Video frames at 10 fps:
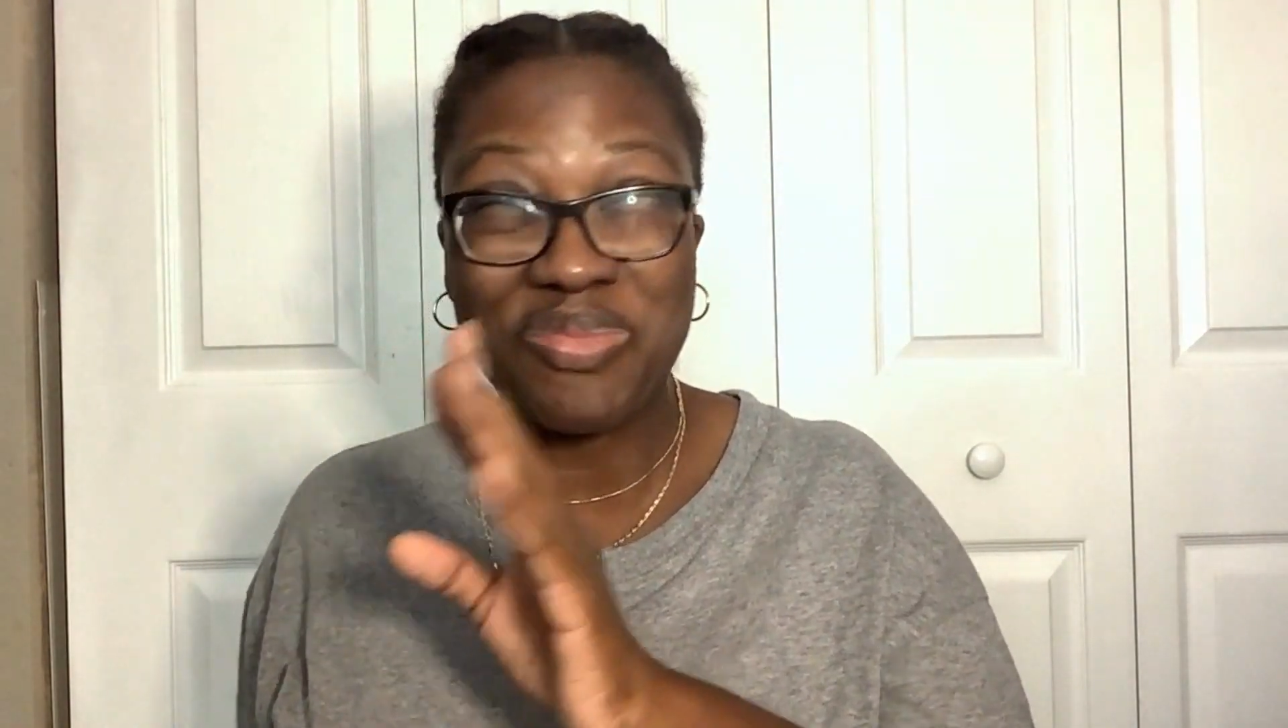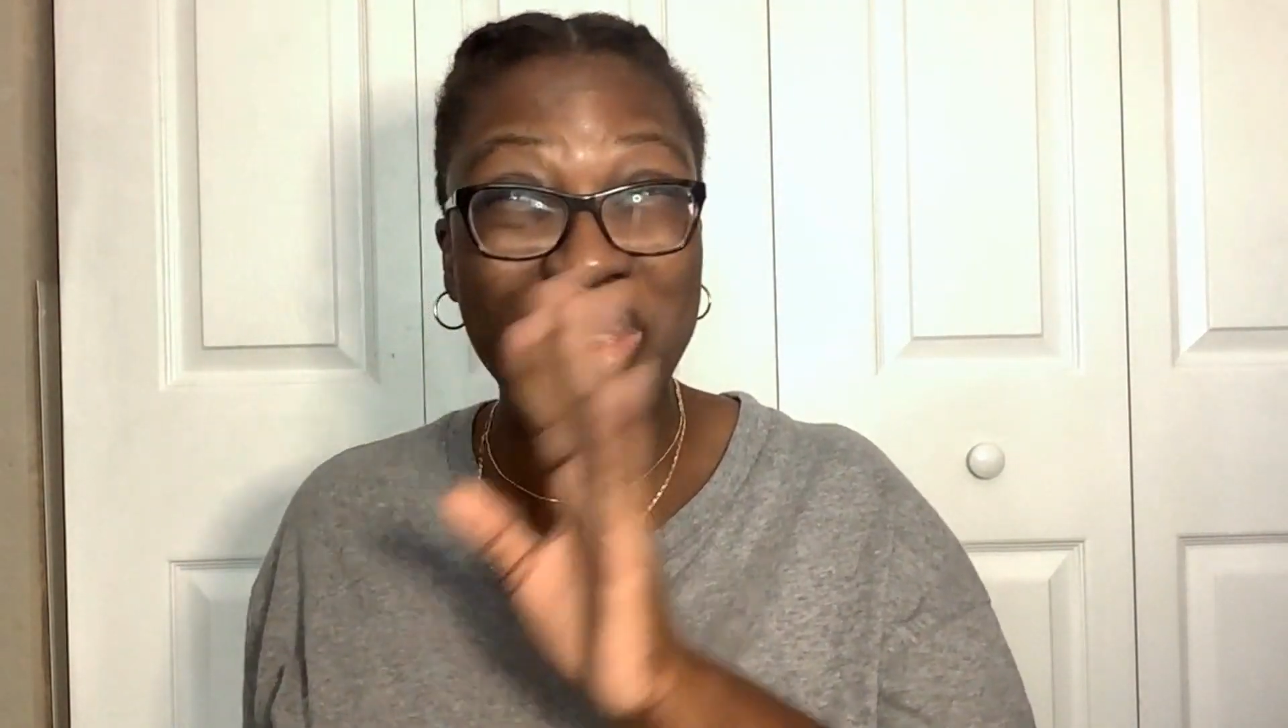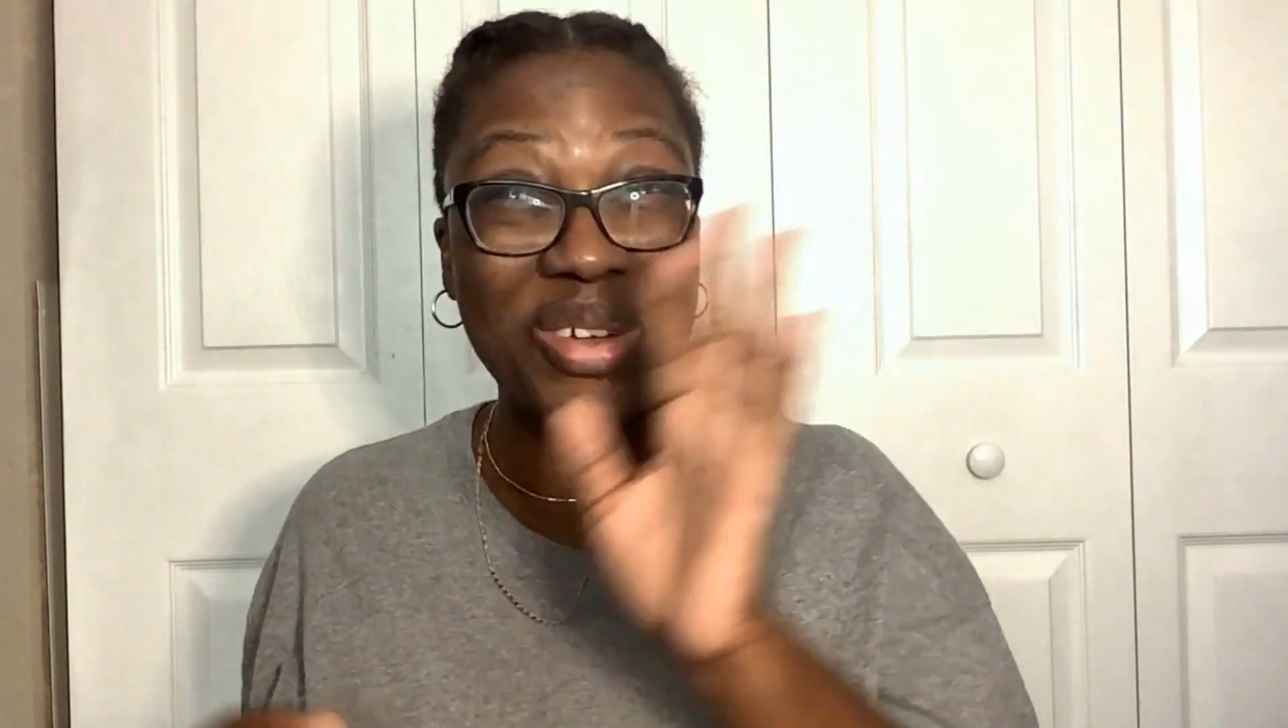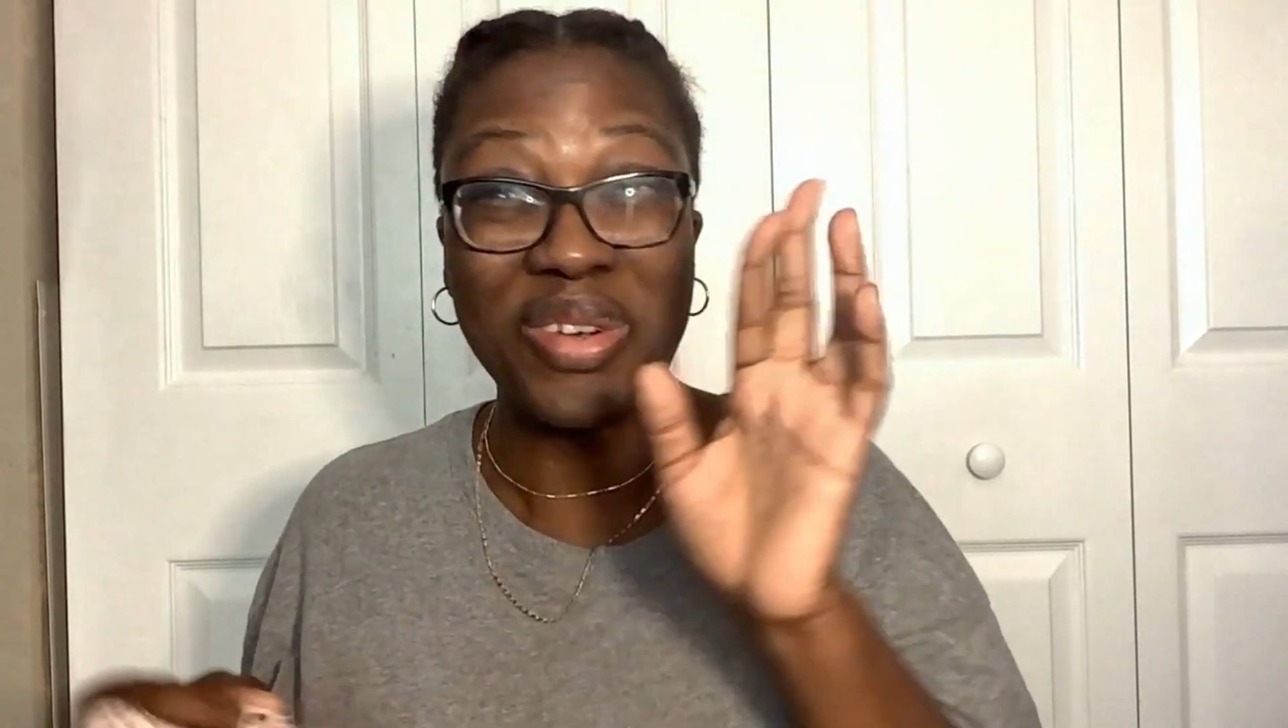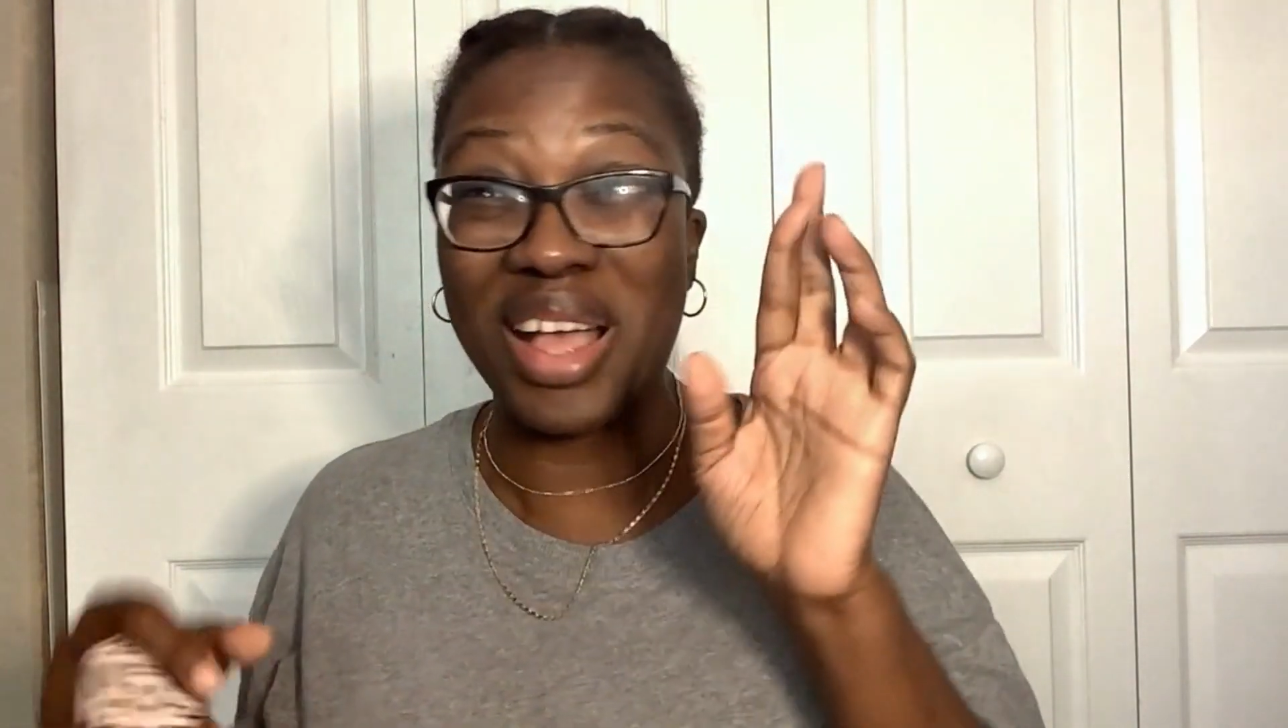
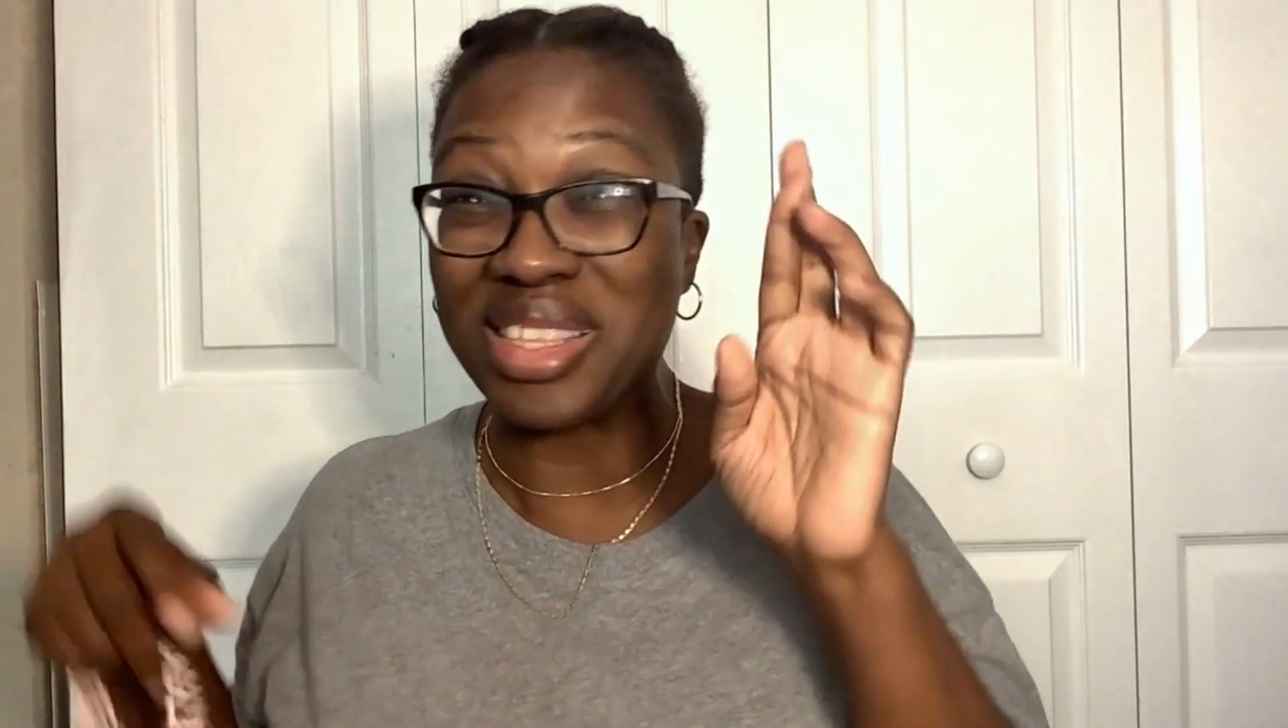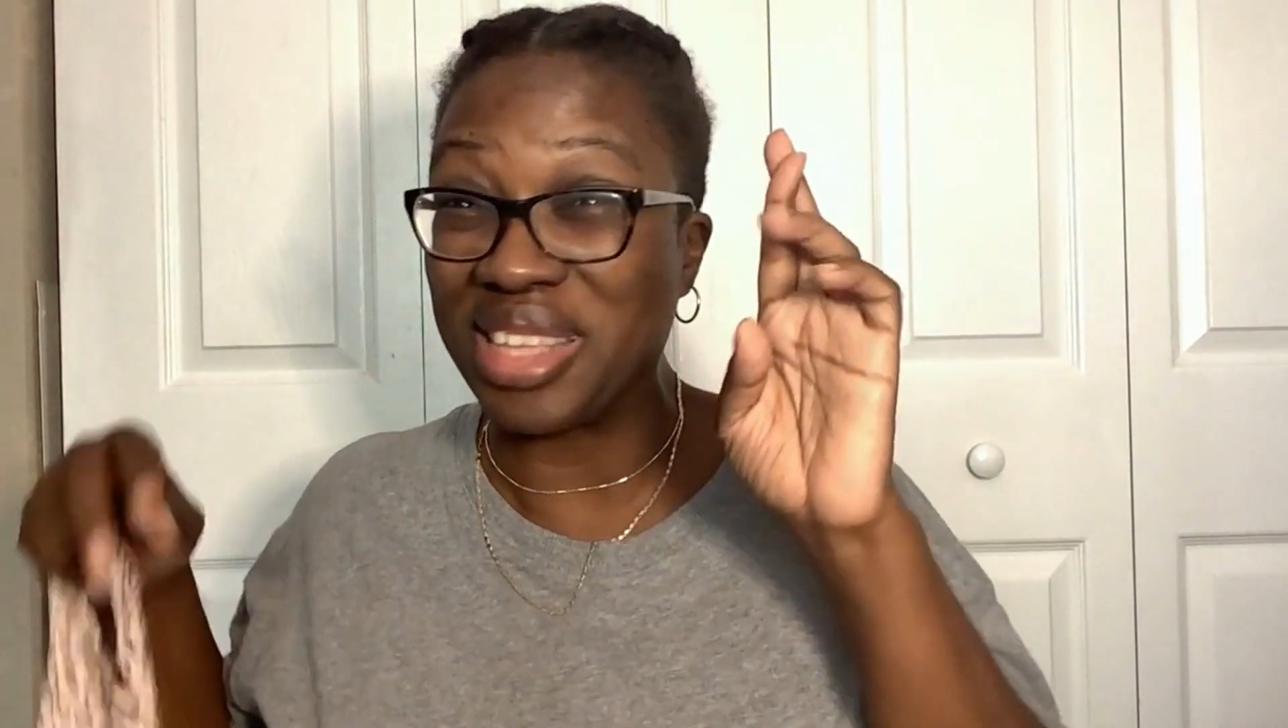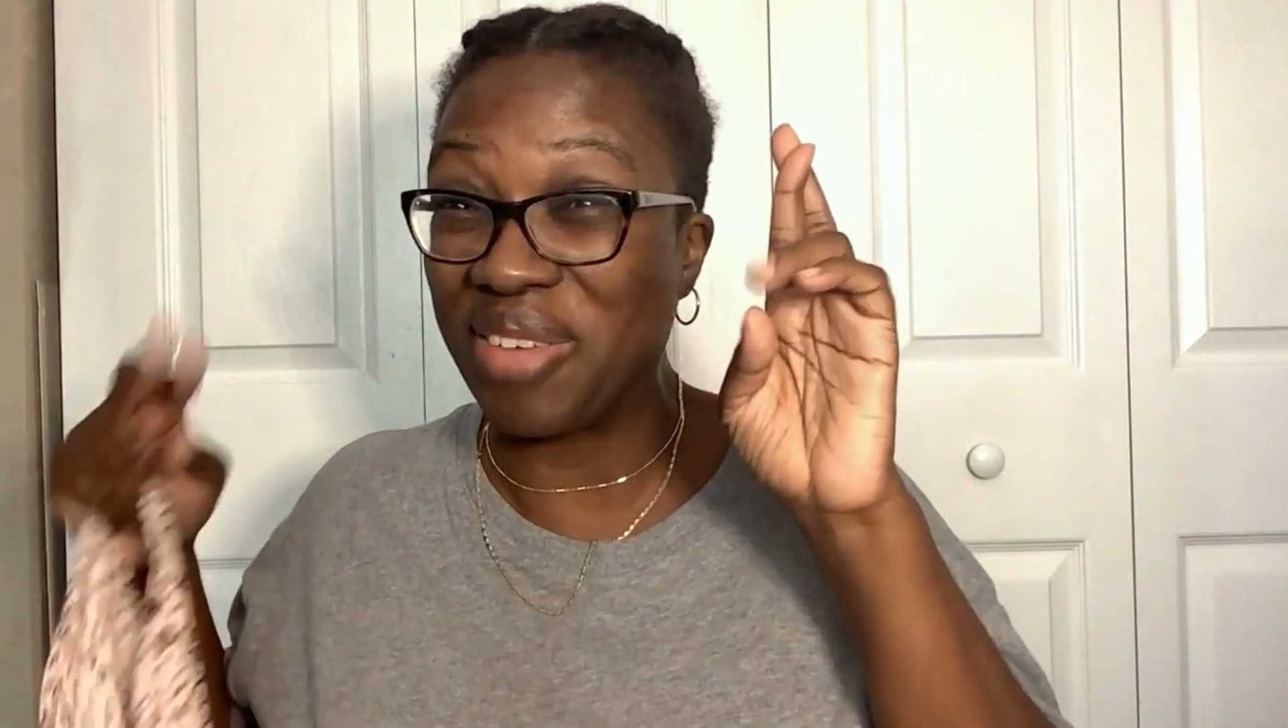Crossing